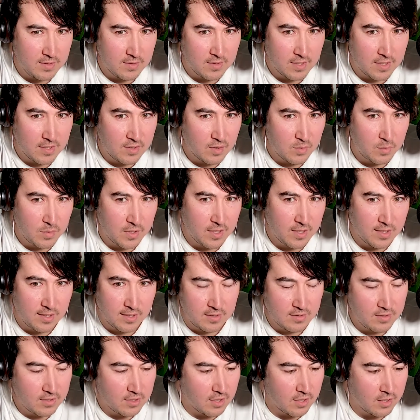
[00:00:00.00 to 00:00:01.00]

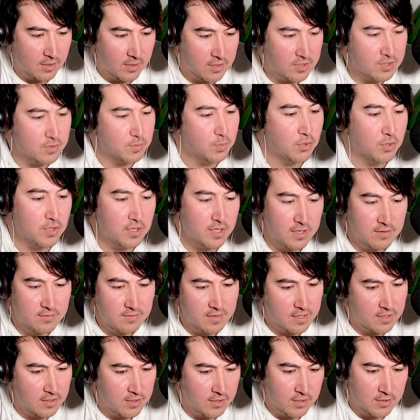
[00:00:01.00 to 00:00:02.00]
a sporting
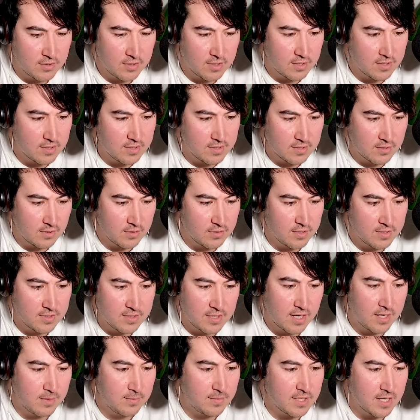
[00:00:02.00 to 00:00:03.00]
event on the
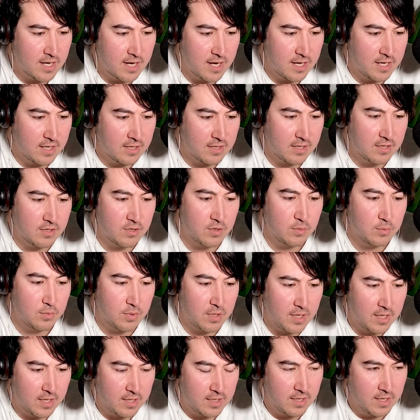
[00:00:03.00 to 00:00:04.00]
same day. There could
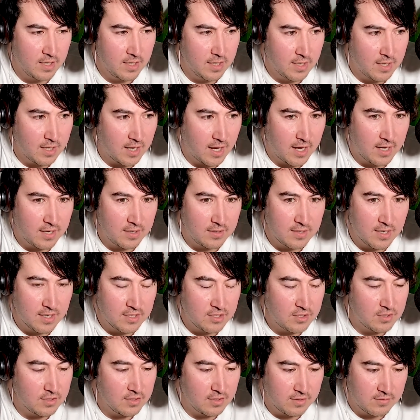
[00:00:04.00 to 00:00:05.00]
be a
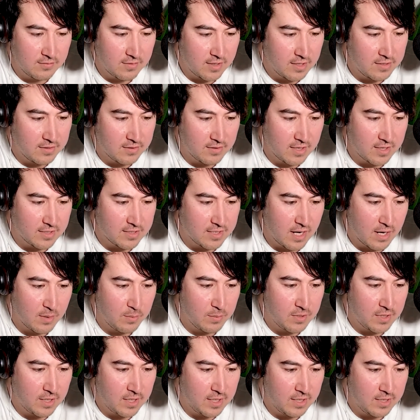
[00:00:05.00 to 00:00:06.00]
national event that's
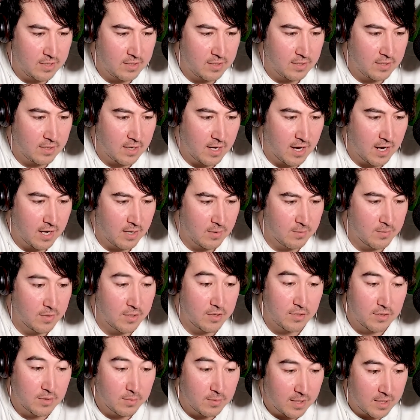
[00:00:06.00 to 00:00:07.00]
happening. It
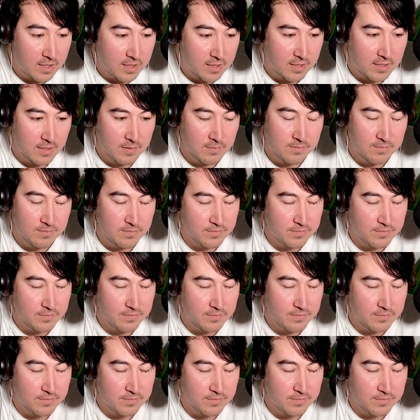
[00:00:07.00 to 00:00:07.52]
could have been a